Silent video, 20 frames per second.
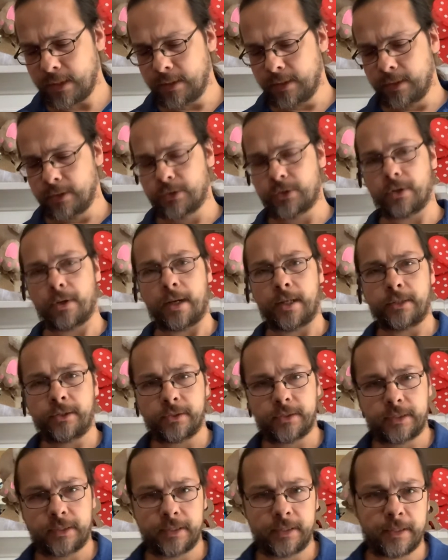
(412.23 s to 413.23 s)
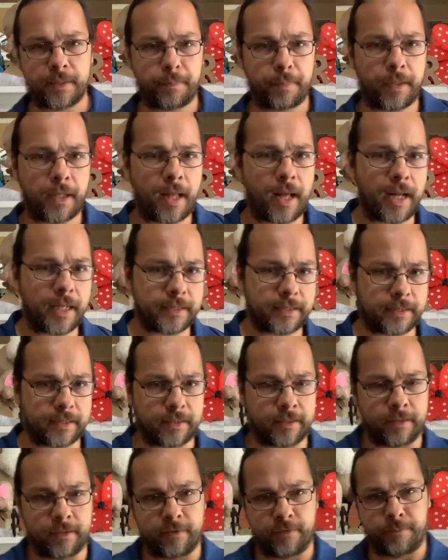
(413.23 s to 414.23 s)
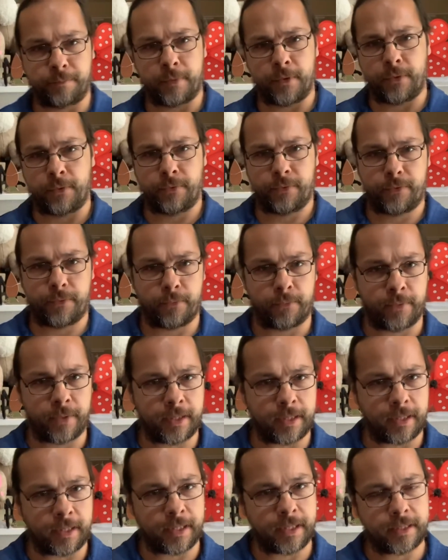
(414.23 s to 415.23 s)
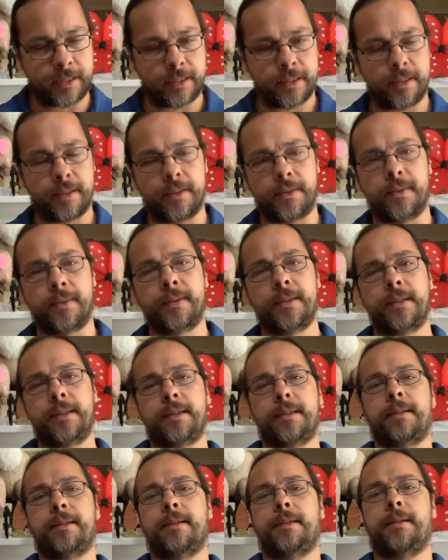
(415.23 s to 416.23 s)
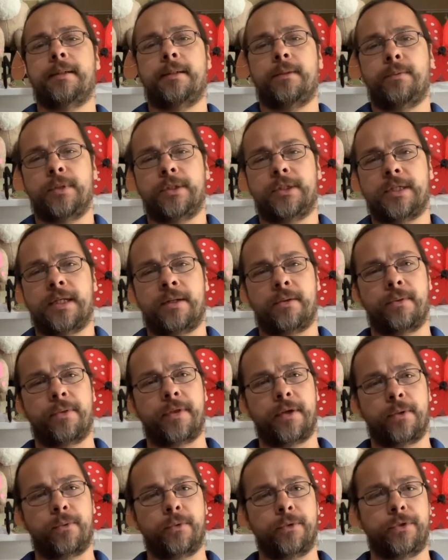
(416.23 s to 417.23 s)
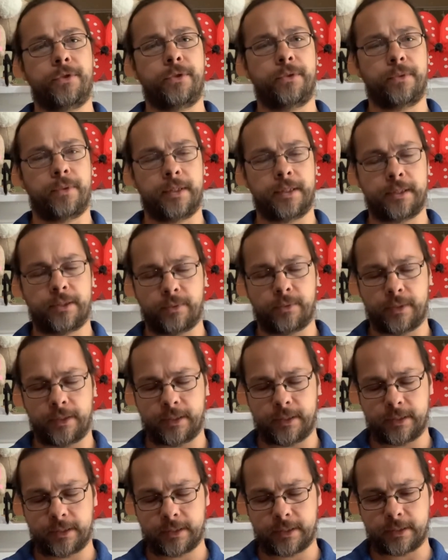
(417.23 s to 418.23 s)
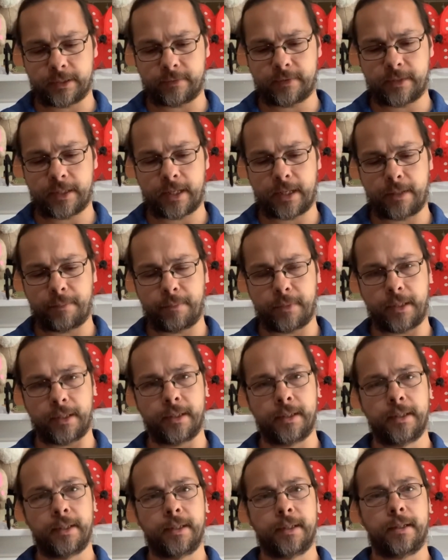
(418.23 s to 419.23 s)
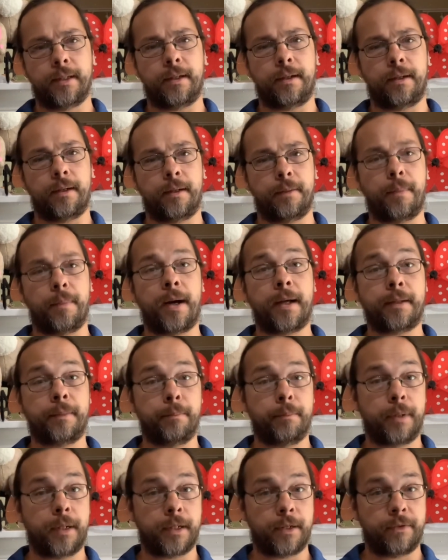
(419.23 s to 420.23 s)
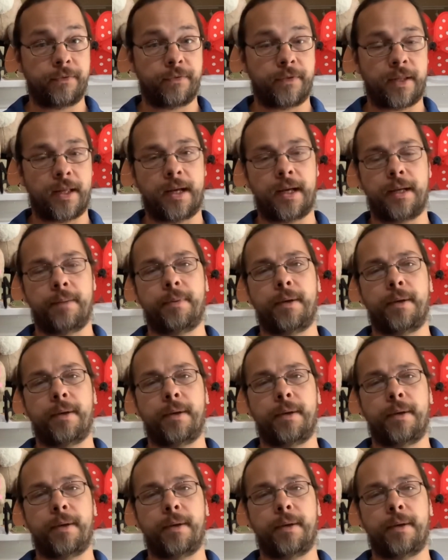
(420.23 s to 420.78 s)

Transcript: So as you'll see in the plots of both Rigoletto, which I don't think we'll do on this one just because of time, but Madame Butterfly by